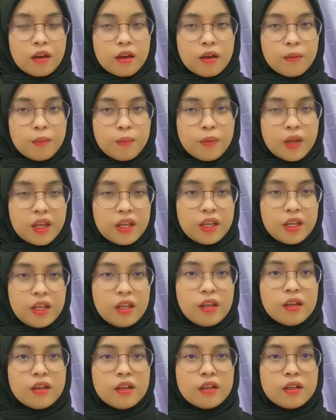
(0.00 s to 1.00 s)

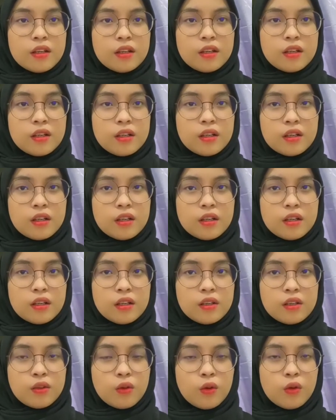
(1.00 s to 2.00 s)
playing
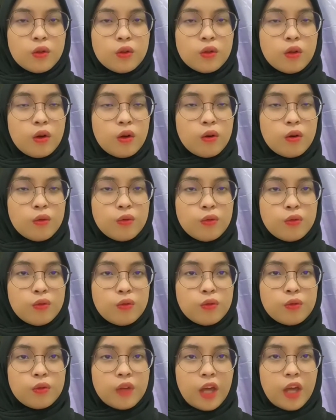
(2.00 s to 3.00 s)
role of
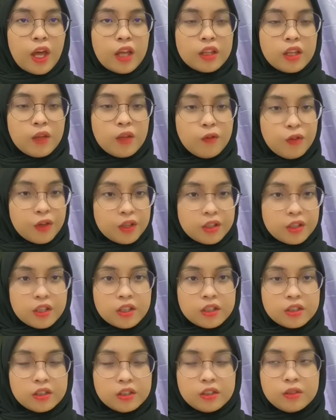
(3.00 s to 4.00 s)
active
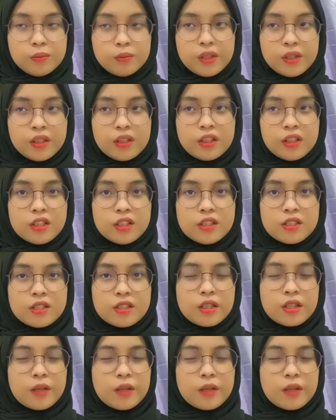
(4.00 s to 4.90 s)
learner, because